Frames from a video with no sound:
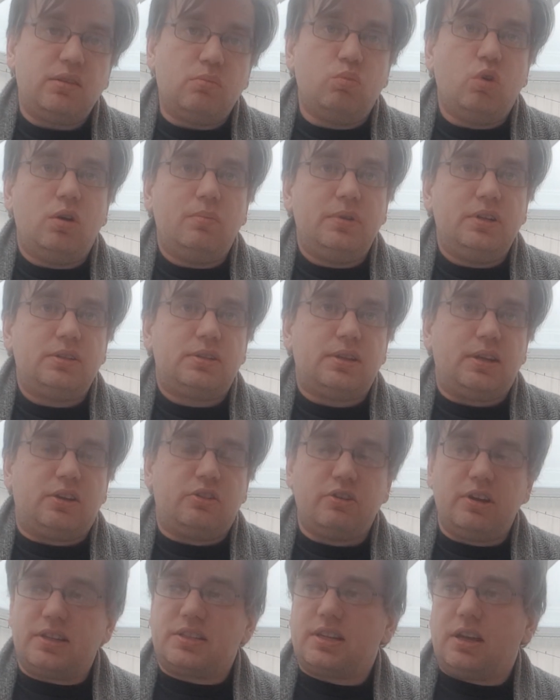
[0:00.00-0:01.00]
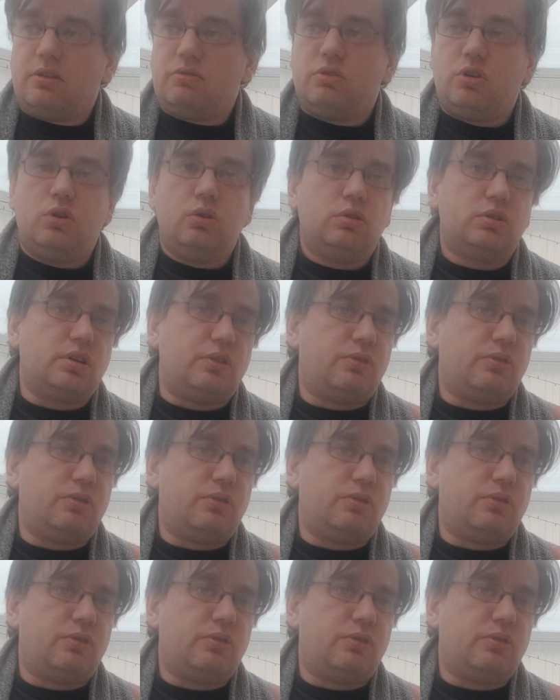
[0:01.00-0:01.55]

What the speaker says: the moment, a great set of rules.